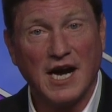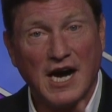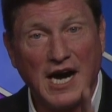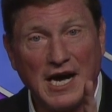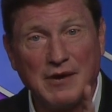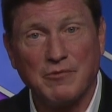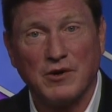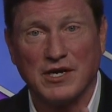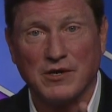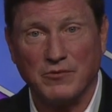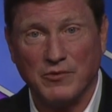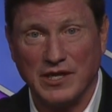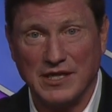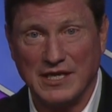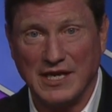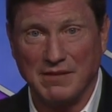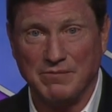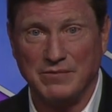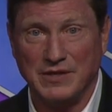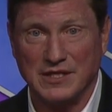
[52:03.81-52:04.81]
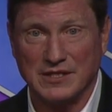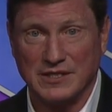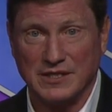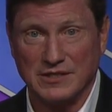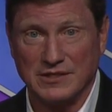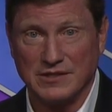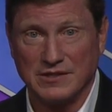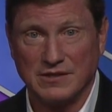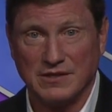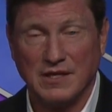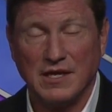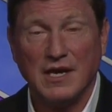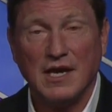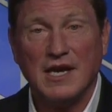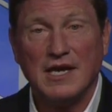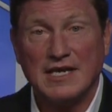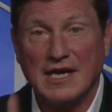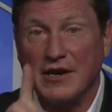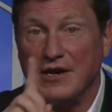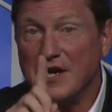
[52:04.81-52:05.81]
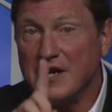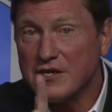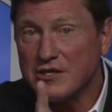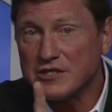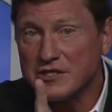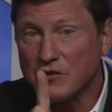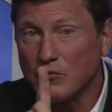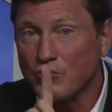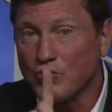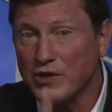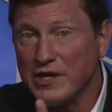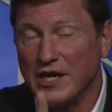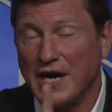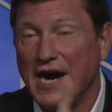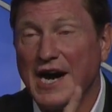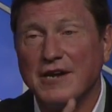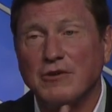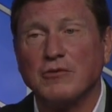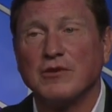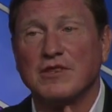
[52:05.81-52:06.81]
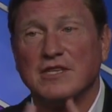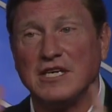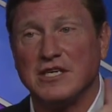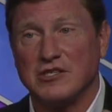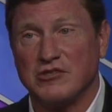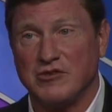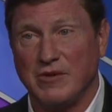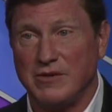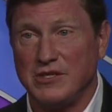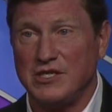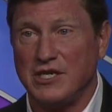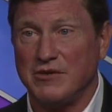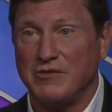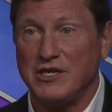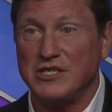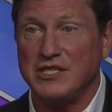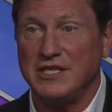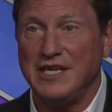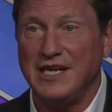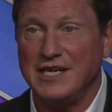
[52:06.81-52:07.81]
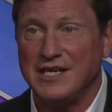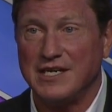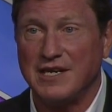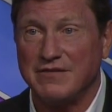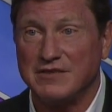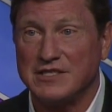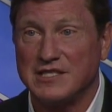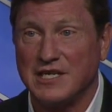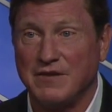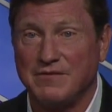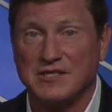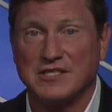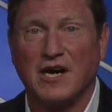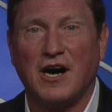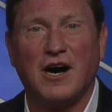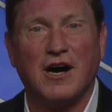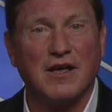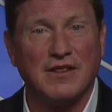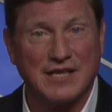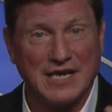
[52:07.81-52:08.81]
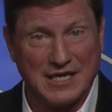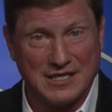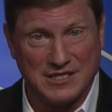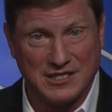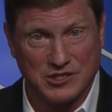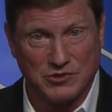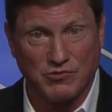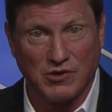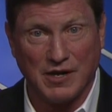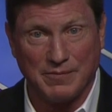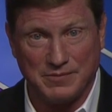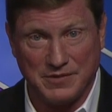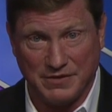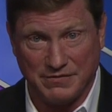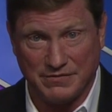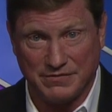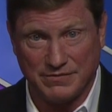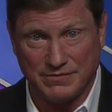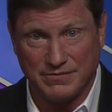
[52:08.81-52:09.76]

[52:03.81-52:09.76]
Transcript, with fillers: I want to win that business. Now, here's the real I don't think distributed generation in and of itself is all that disruptive.